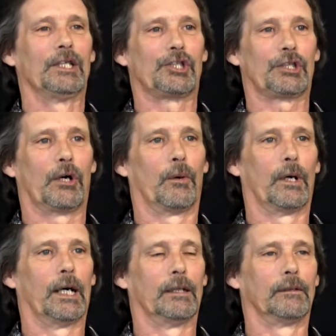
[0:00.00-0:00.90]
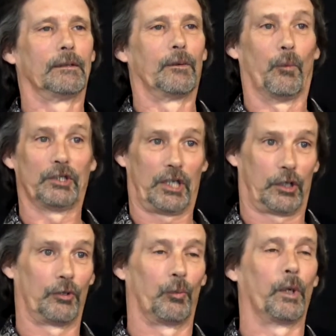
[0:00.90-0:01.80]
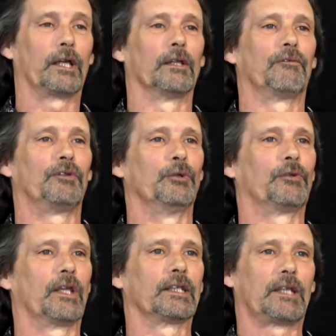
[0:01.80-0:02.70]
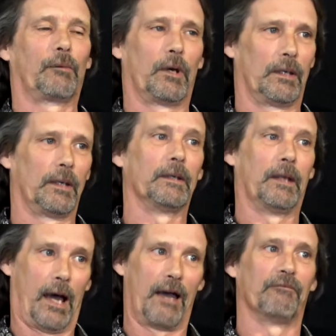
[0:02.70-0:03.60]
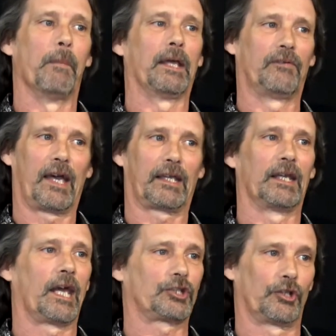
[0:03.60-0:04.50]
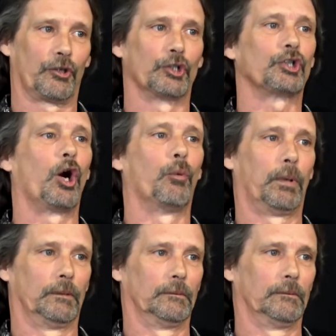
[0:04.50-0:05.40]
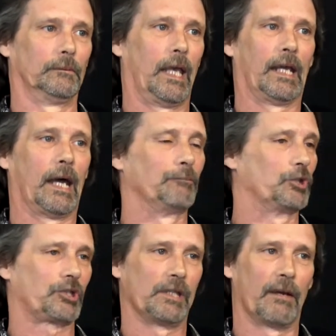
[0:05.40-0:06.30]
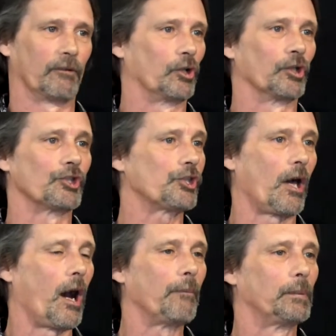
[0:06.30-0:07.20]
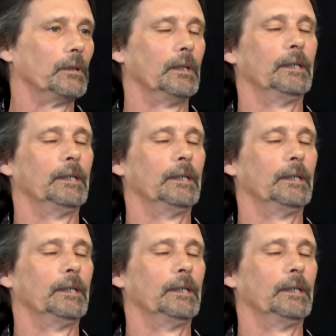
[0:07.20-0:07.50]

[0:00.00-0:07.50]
So once I could wiggle a few things, I went, I've made that connection. There's hope. And I'm just never going to stop.